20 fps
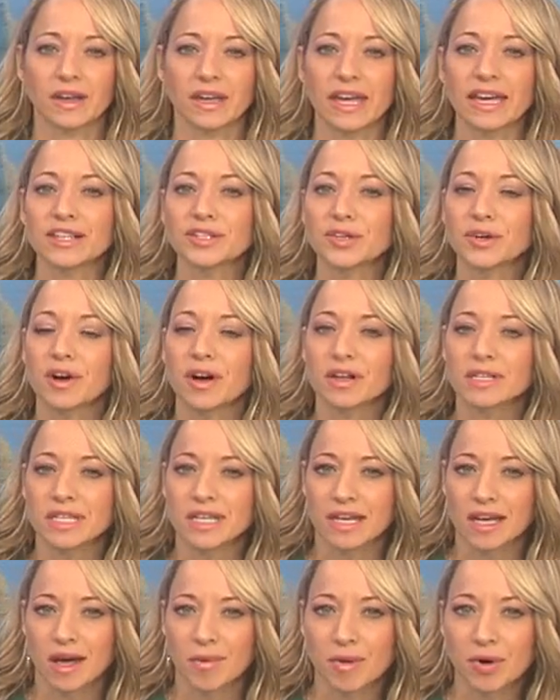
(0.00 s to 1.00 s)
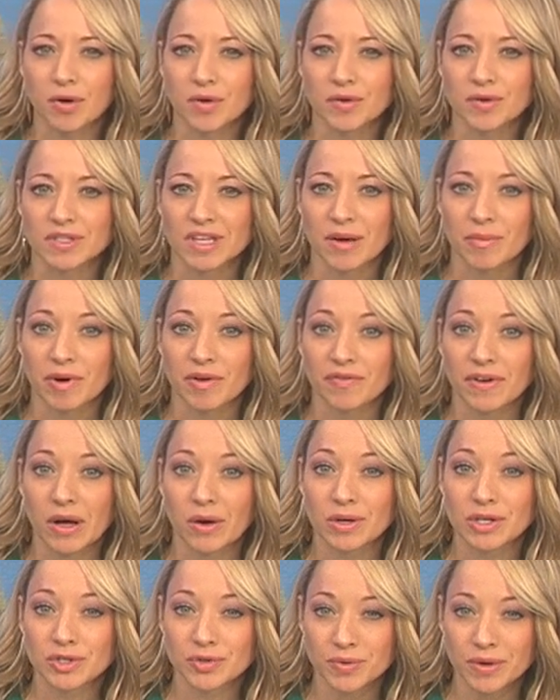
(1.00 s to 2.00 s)
Cancer-causing chemicals have been found
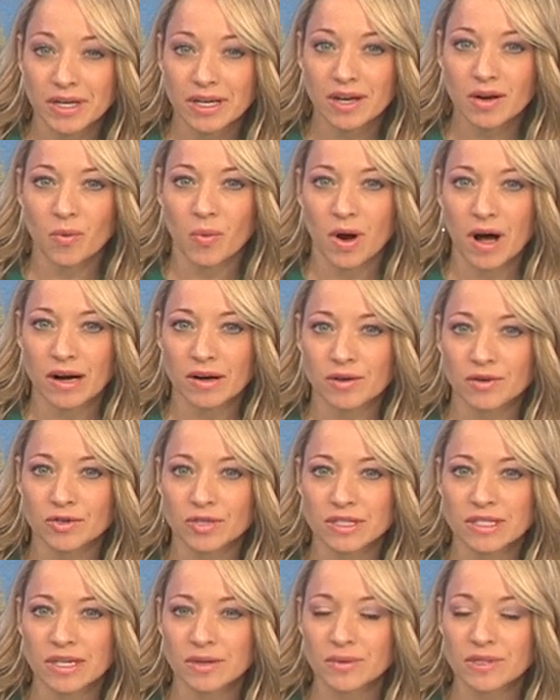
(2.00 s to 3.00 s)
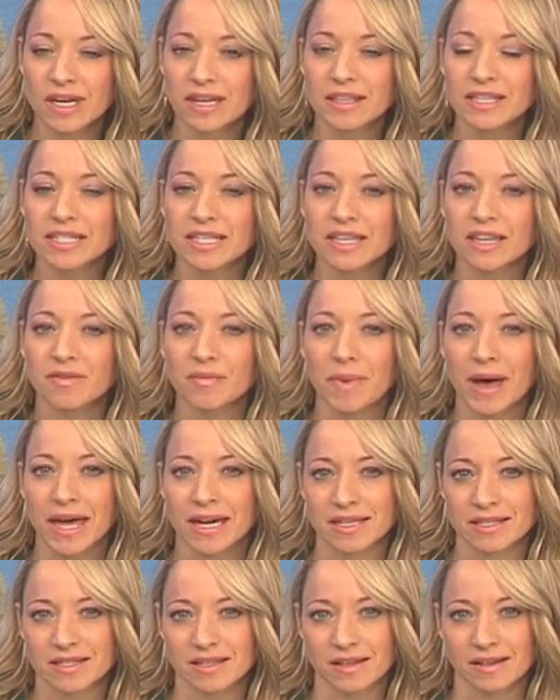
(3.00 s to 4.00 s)
in drinking water just outside the city of
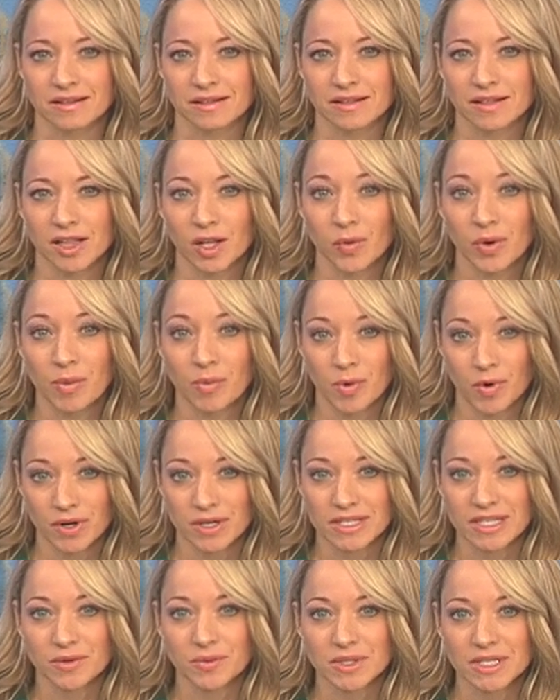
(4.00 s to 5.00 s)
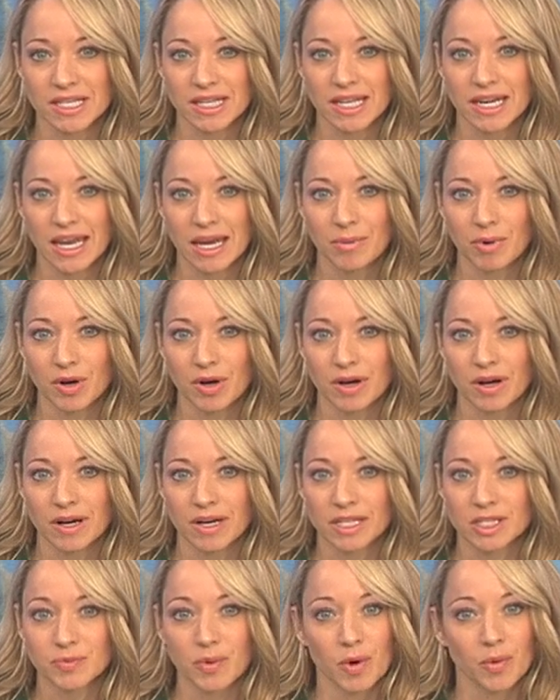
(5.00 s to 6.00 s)
Madison. Chloe Morrissey was in the neighborhood and
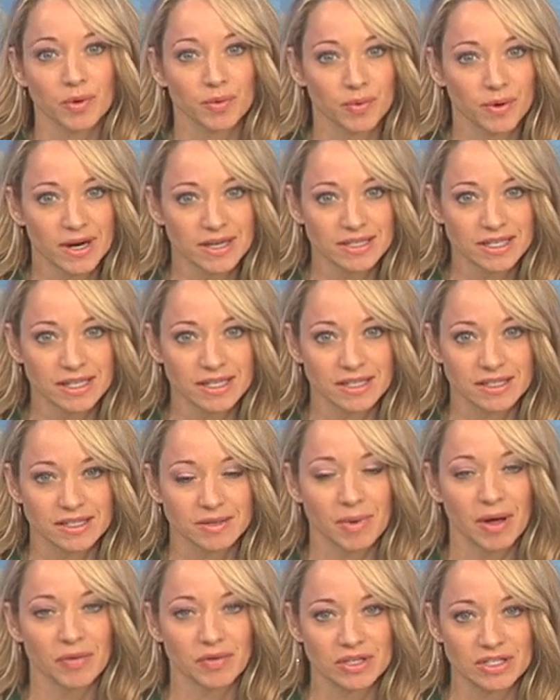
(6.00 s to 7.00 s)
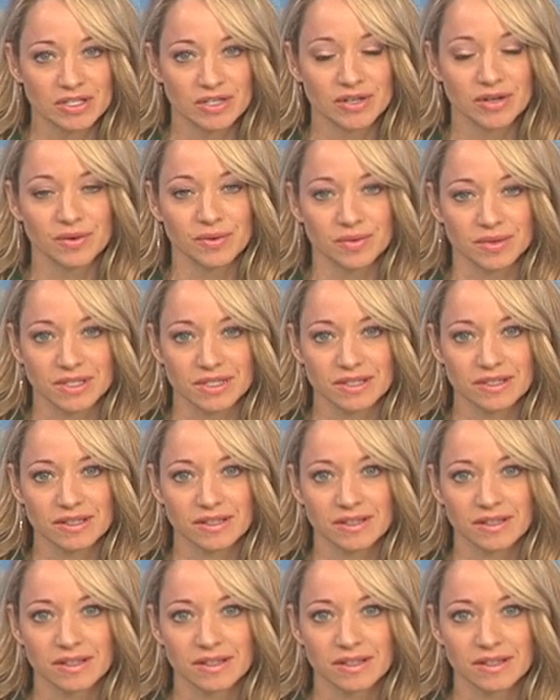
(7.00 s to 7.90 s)
spoke with residents about this news.